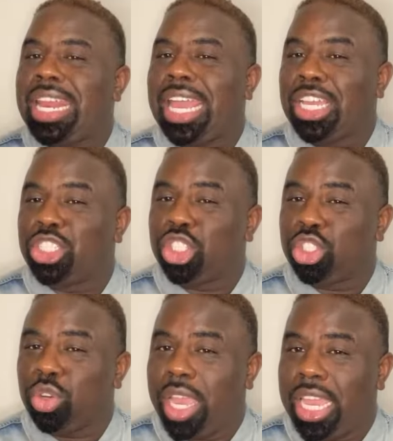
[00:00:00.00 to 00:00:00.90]
of like a
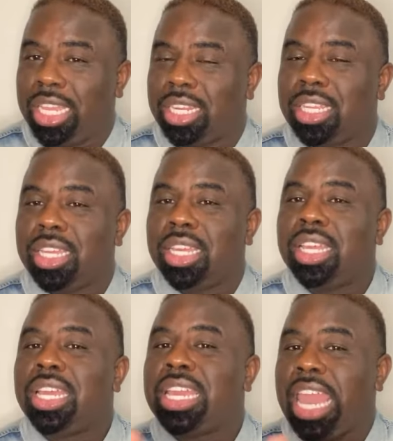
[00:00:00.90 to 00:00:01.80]
straight,
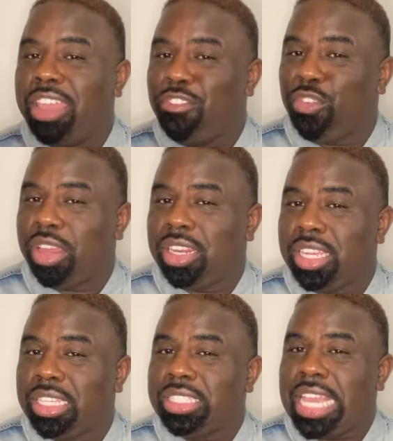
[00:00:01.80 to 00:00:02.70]
gay-friendly
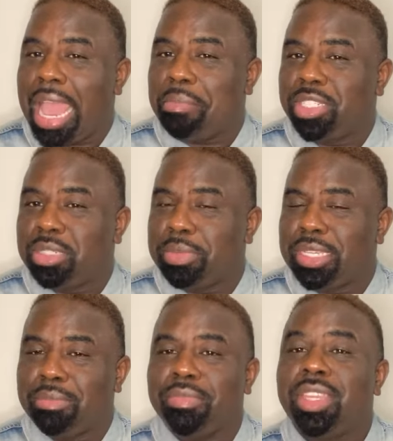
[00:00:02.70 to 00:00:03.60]

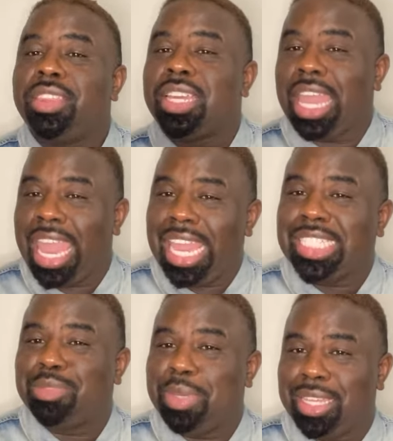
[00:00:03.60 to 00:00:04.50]
establishment. The
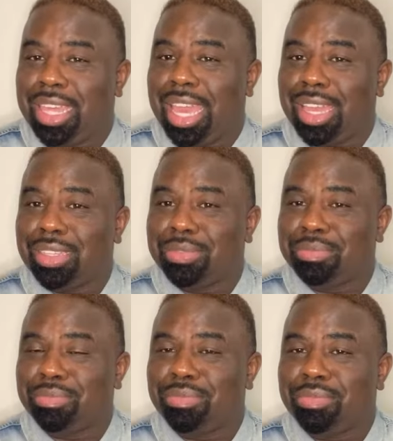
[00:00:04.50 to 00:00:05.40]
gays be there.
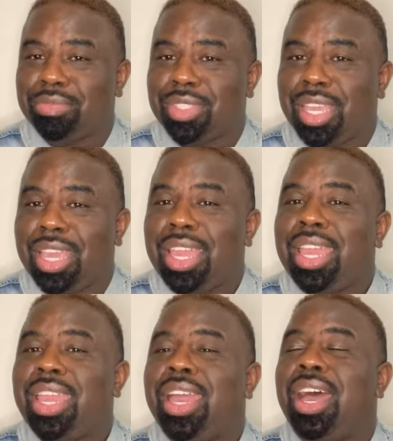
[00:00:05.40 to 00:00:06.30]

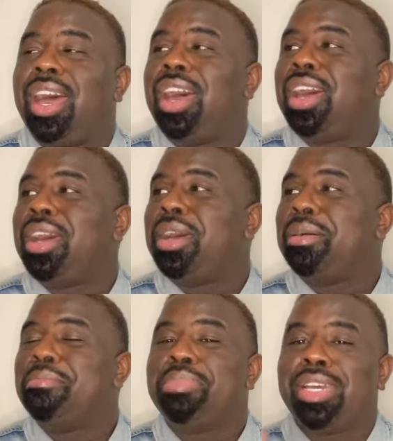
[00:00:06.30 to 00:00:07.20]

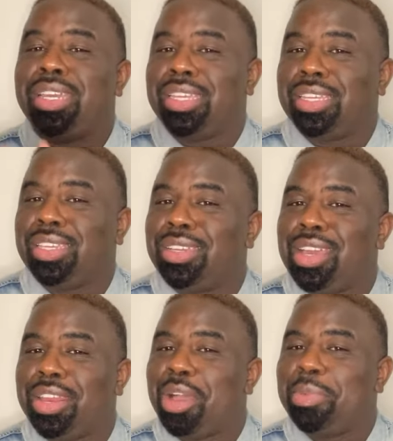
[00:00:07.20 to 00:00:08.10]
But, you
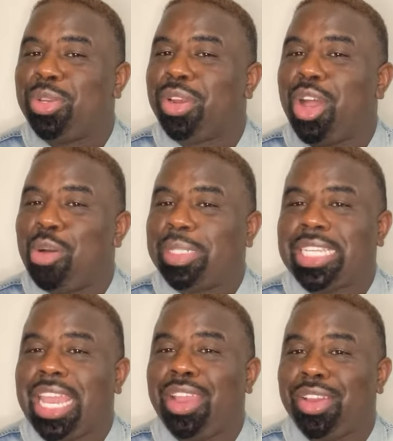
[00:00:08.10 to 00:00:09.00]
know, they don't be doing a whole bunch of
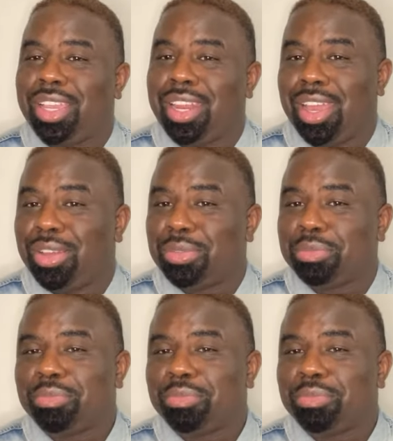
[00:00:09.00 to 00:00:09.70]
carrying on.